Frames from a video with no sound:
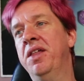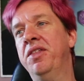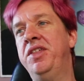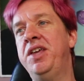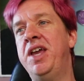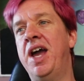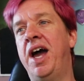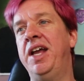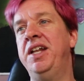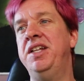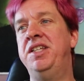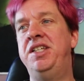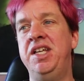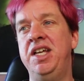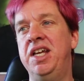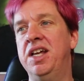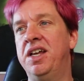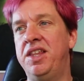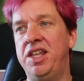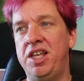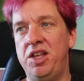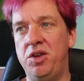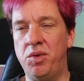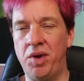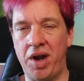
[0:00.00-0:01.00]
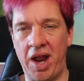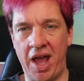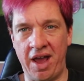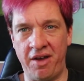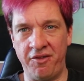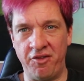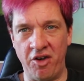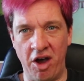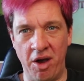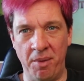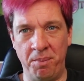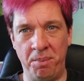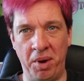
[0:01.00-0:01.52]
The idea that you would
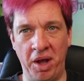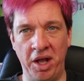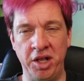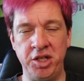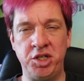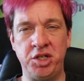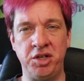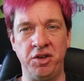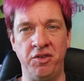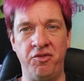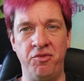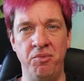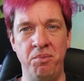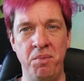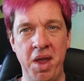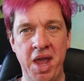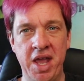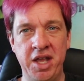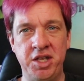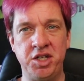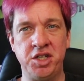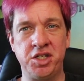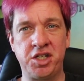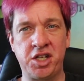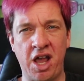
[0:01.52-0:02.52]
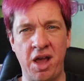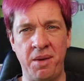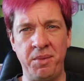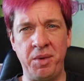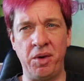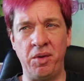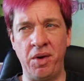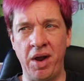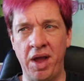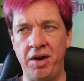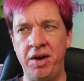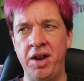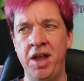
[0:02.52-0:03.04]
have a bunch of mages
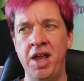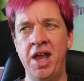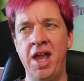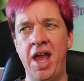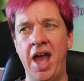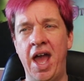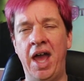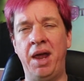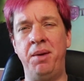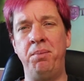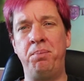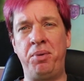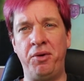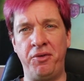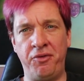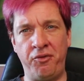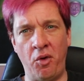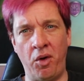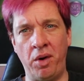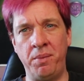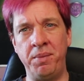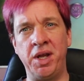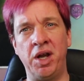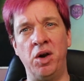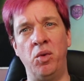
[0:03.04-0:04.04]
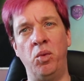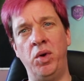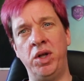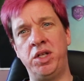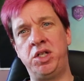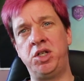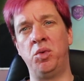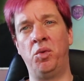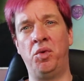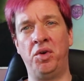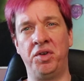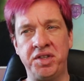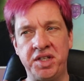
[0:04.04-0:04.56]
coming around and performing a
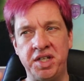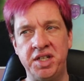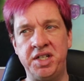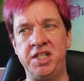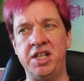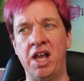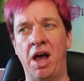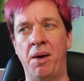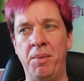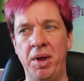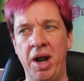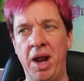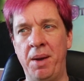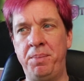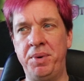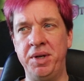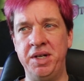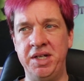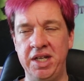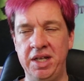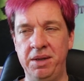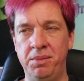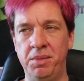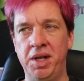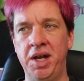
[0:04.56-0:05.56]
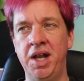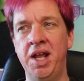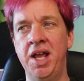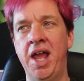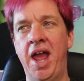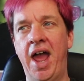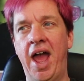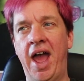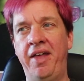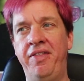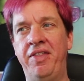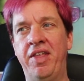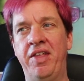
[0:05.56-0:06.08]
ritual to summon up a demon,
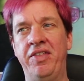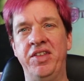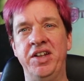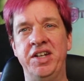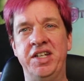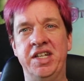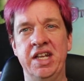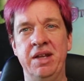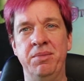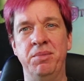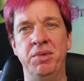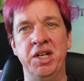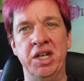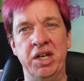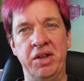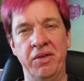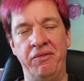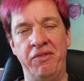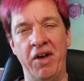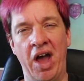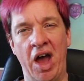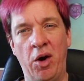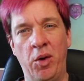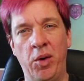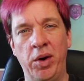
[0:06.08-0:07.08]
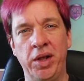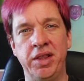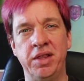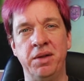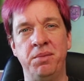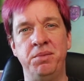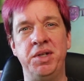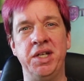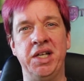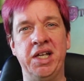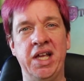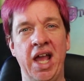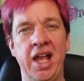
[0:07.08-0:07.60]
and then the demon devouring
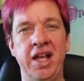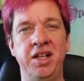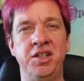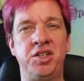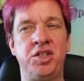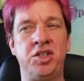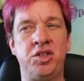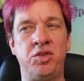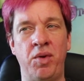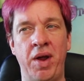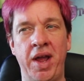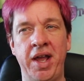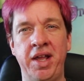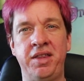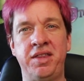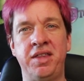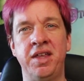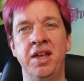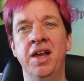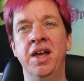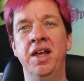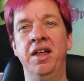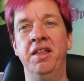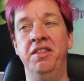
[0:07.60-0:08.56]
them to gain strength.